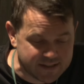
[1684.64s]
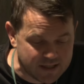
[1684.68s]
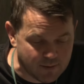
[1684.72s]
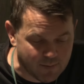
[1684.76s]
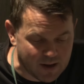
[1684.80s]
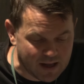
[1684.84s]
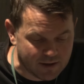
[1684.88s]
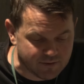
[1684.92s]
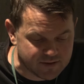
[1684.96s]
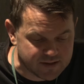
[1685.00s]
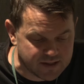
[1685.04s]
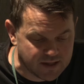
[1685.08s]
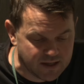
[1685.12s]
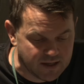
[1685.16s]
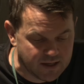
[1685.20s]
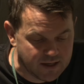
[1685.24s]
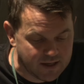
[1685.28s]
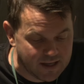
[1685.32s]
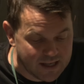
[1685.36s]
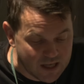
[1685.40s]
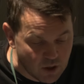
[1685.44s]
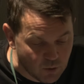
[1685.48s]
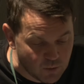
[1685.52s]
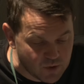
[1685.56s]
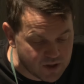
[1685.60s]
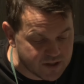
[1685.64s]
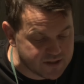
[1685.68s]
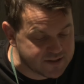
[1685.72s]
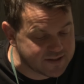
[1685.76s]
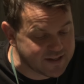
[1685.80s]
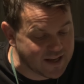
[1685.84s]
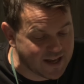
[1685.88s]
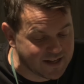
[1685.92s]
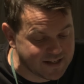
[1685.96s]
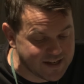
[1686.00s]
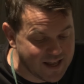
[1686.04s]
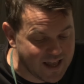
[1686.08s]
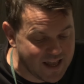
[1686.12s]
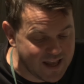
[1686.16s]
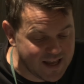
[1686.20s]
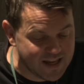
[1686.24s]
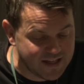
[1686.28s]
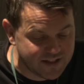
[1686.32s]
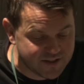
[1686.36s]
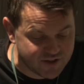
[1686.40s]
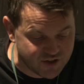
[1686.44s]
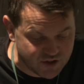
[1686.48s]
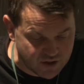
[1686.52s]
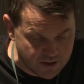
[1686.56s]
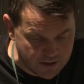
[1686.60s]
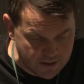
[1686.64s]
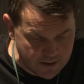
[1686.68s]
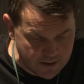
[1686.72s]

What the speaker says: about illness and AIDS.